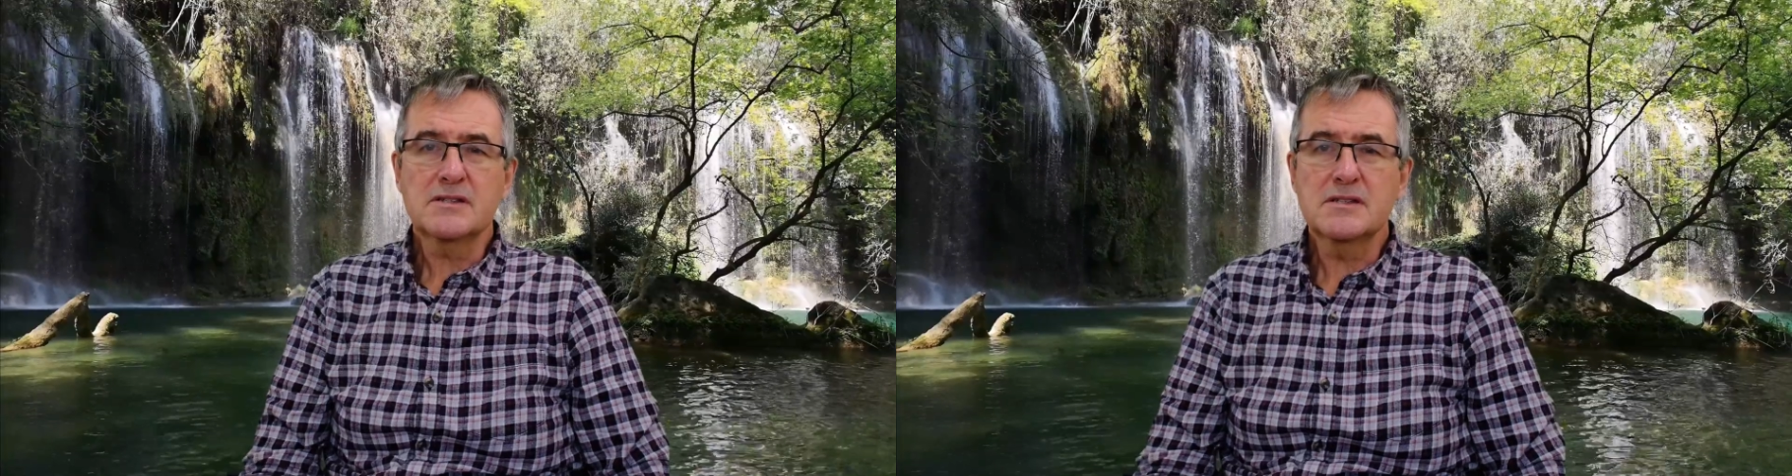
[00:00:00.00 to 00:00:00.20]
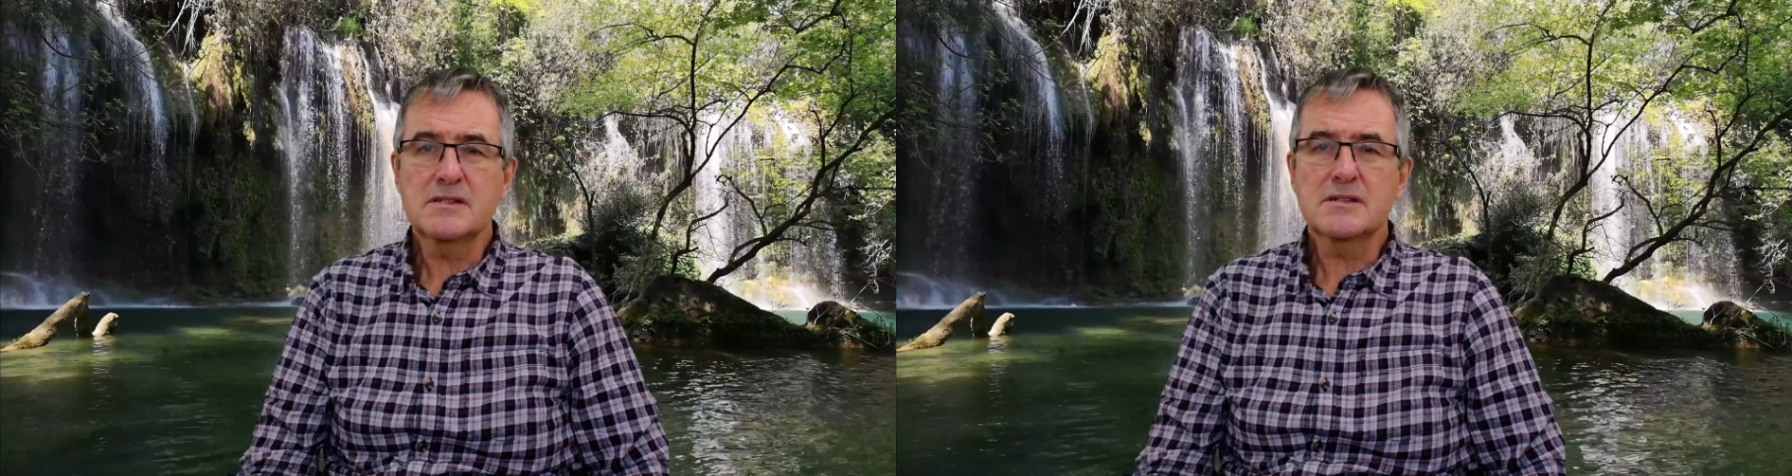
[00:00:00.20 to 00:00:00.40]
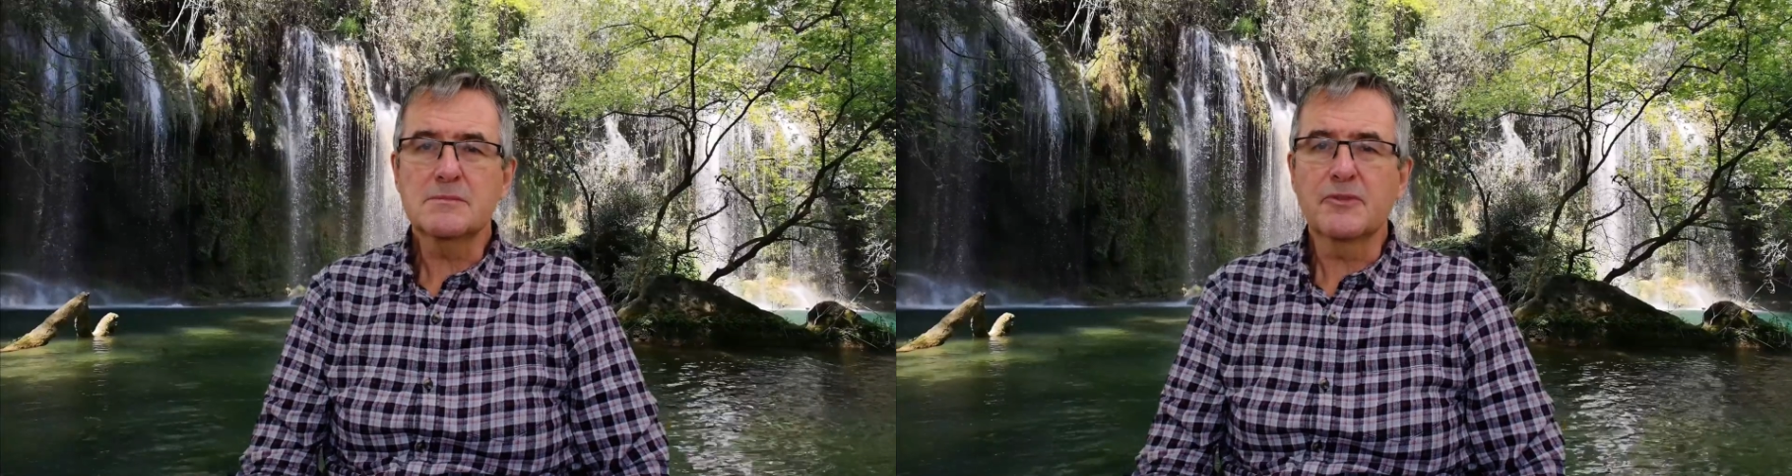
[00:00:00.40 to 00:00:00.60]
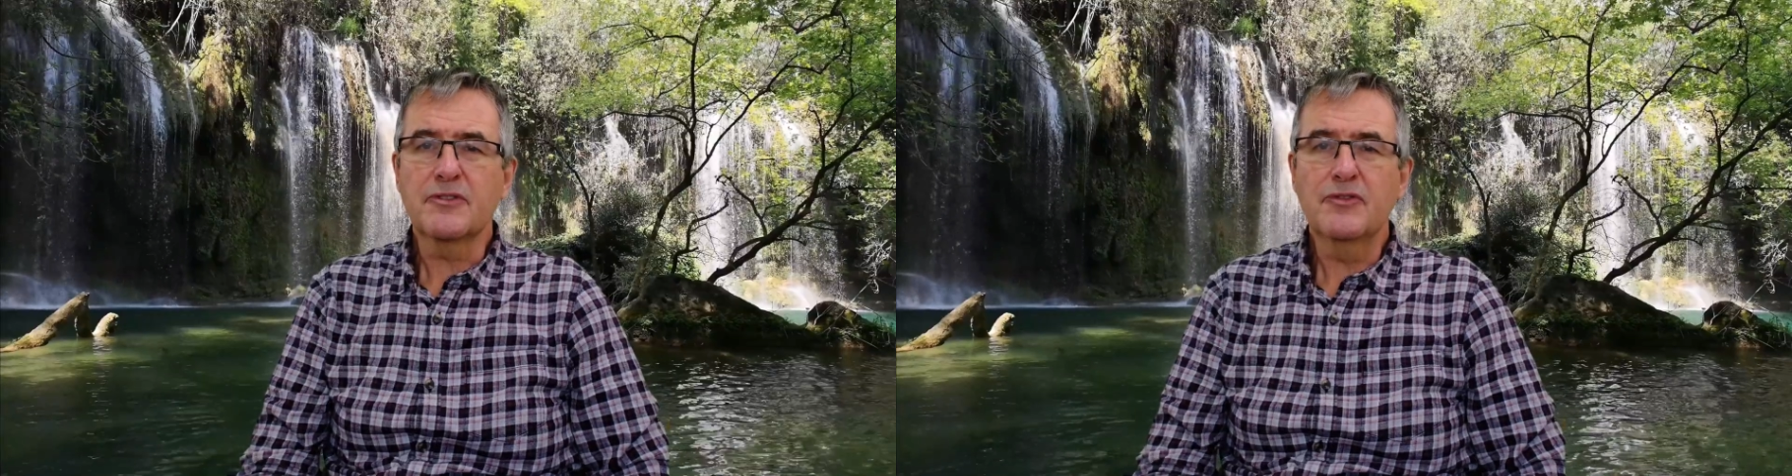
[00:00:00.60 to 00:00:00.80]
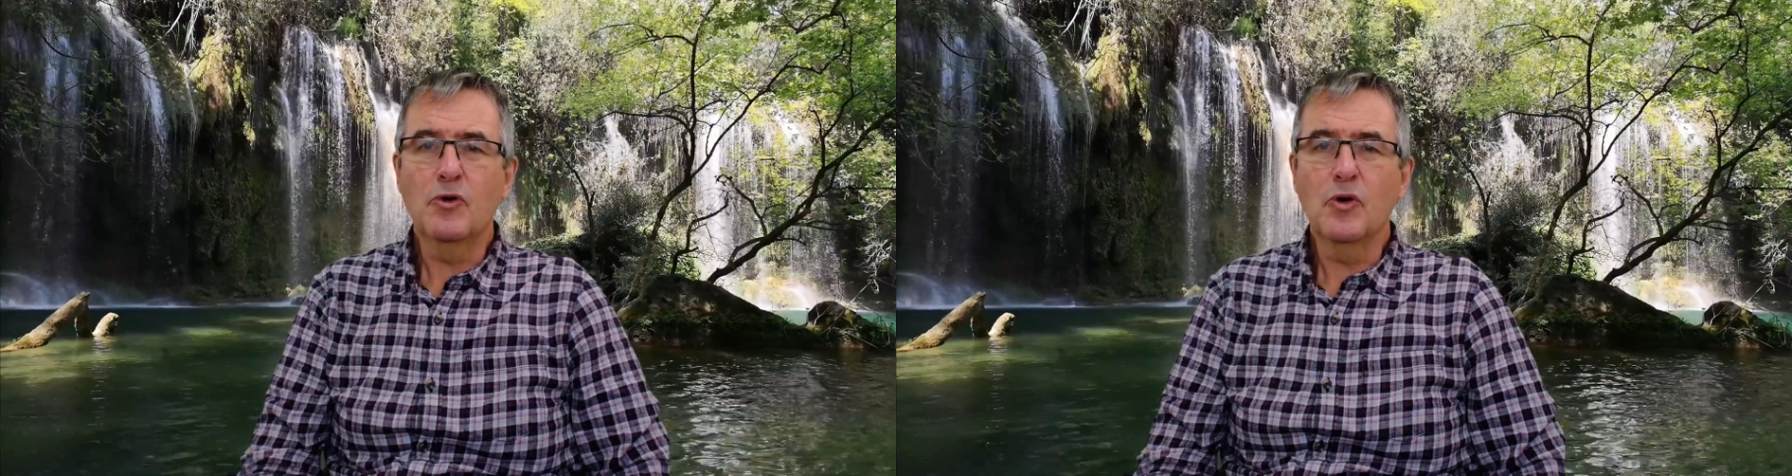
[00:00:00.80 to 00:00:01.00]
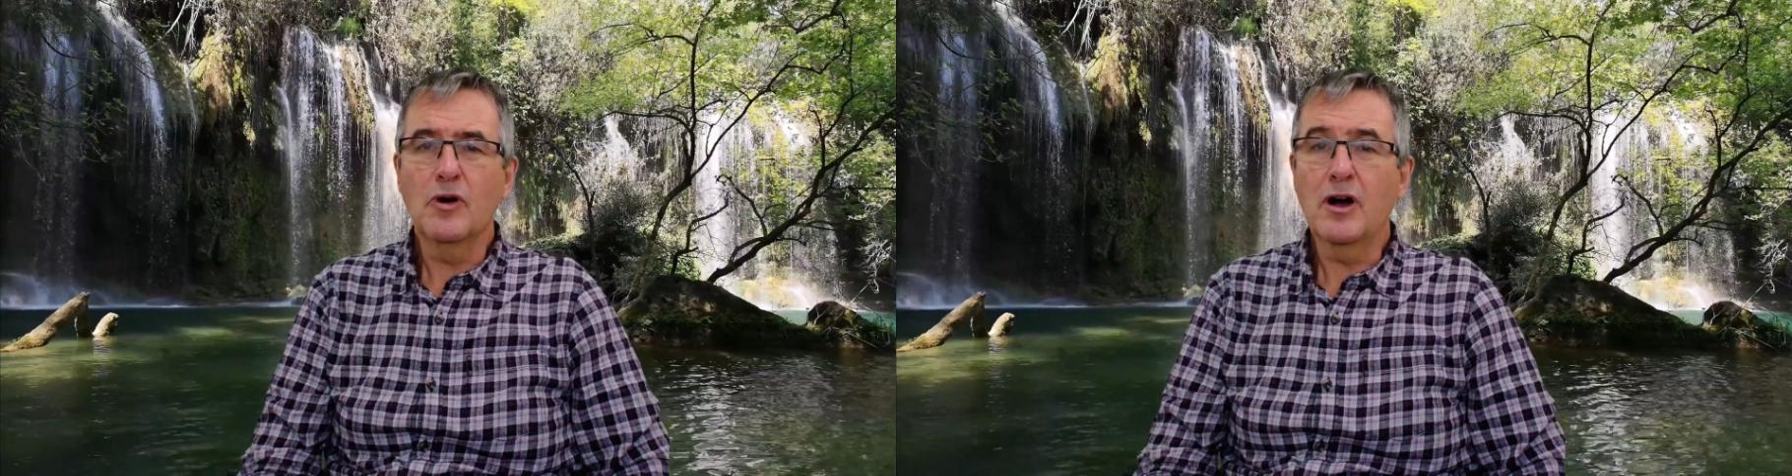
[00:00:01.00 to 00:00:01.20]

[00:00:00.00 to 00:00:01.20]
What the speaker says: systems for